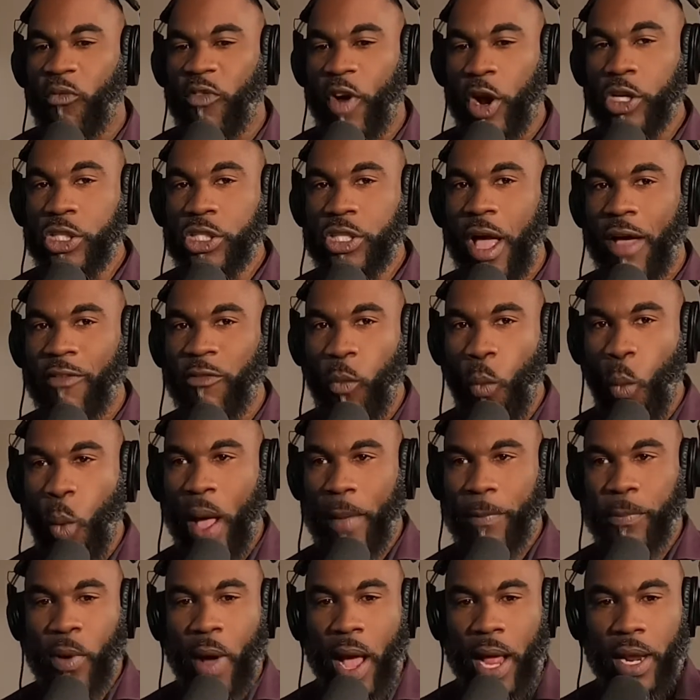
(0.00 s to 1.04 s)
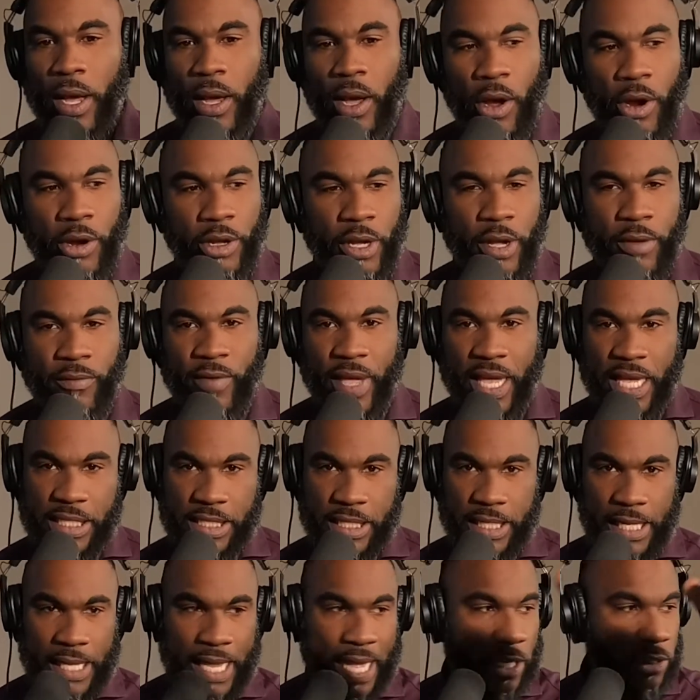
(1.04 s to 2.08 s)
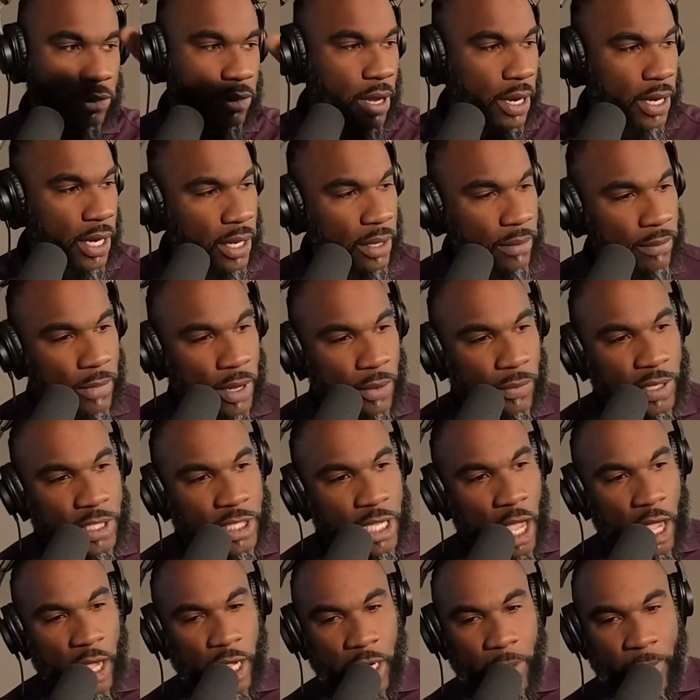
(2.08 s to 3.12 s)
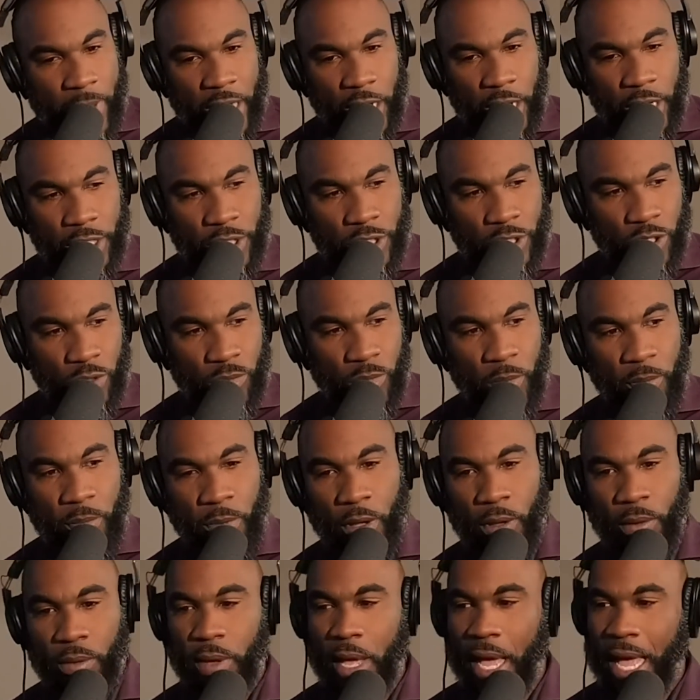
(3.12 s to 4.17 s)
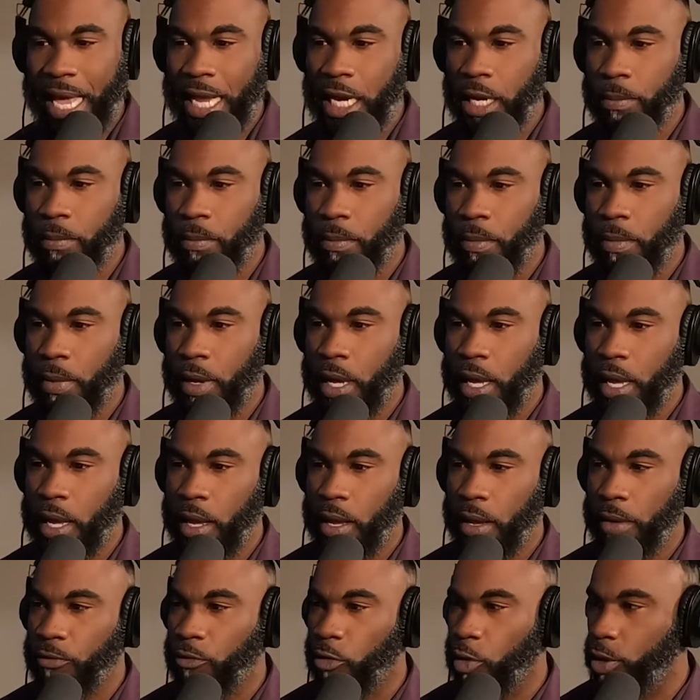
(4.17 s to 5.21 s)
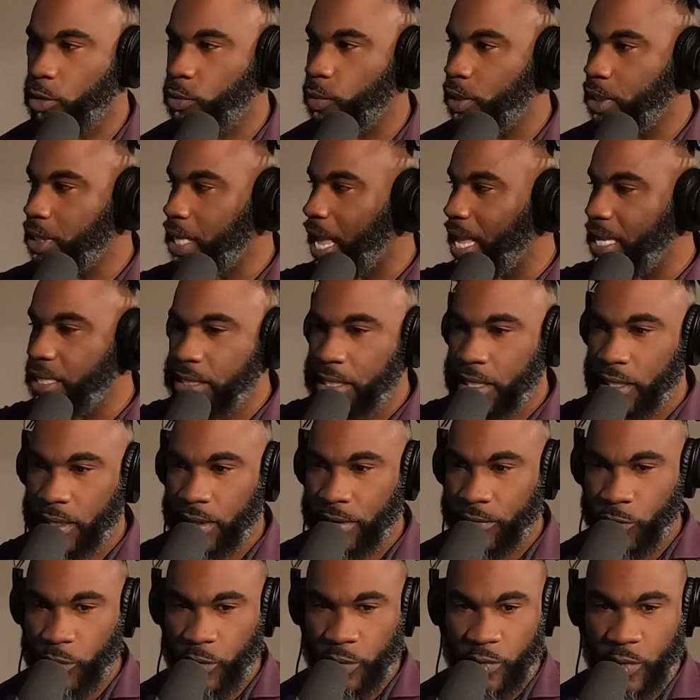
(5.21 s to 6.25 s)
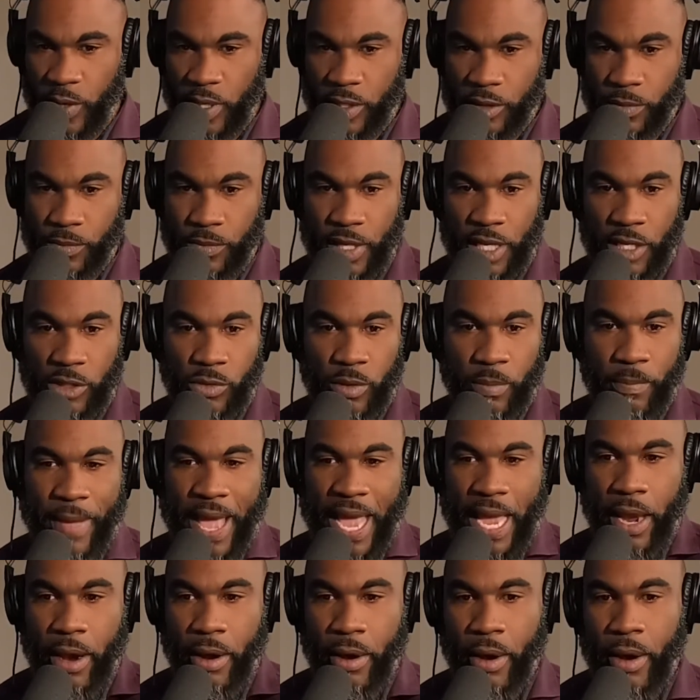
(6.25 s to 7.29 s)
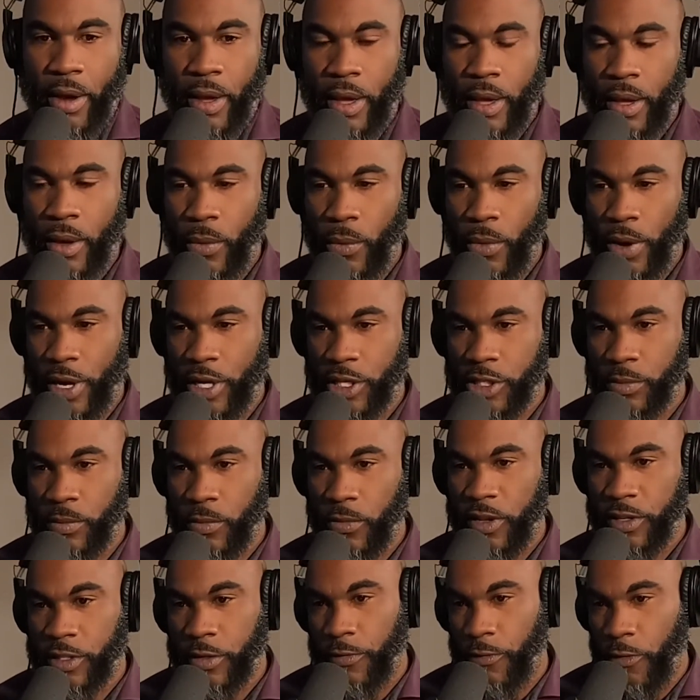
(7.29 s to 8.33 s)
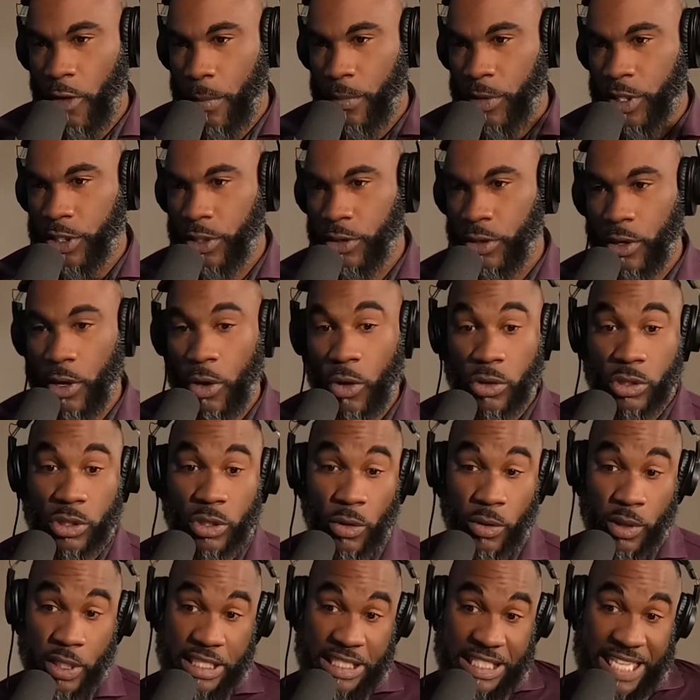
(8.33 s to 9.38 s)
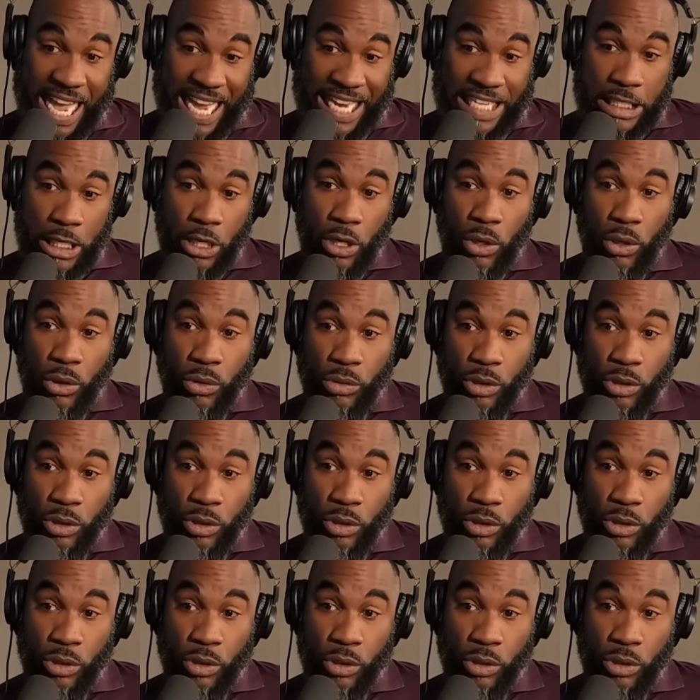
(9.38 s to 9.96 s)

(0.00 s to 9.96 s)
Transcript: First off, what product are you conveying as an electronic? Are we talking about a consumable item? I've worked with Tyson, and we've done some things with Bayer, where it's as a pharmaceutical, so it's technical.